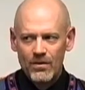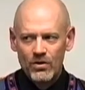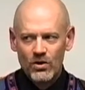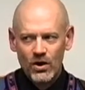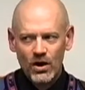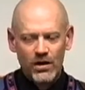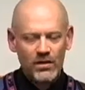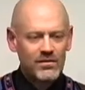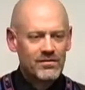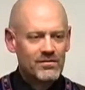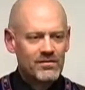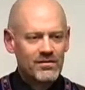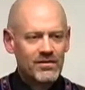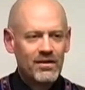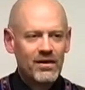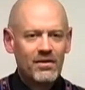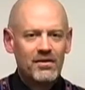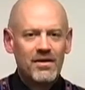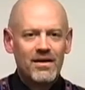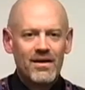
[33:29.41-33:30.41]
Good,
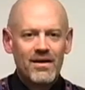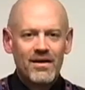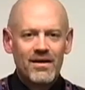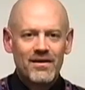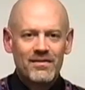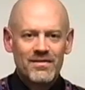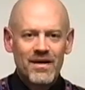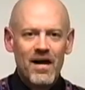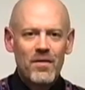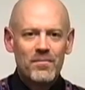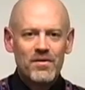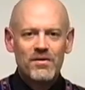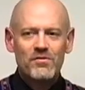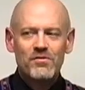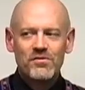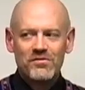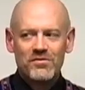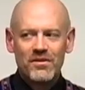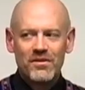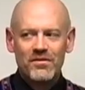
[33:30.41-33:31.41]
good. Because I'll be
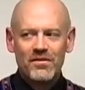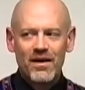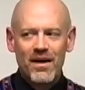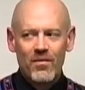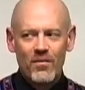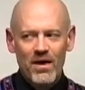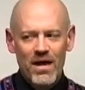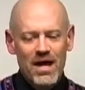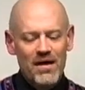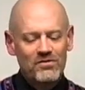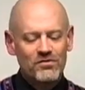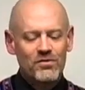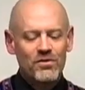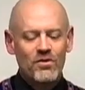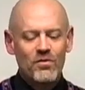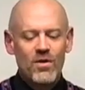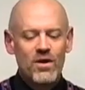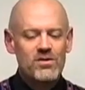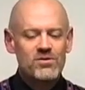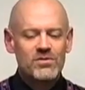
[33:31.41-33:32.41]
interested. I want to ask you
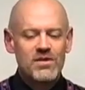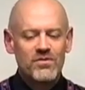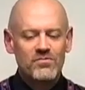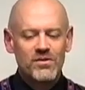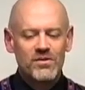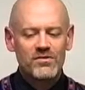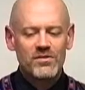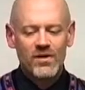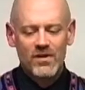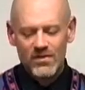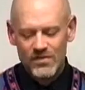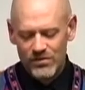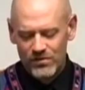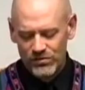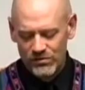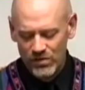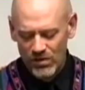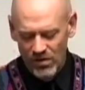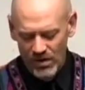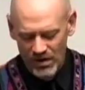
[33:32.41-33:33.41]
a question after I tell you this
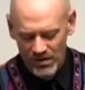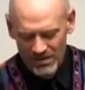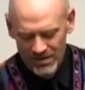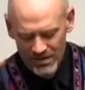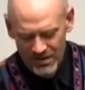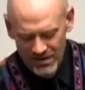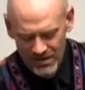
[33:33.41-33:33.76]
story.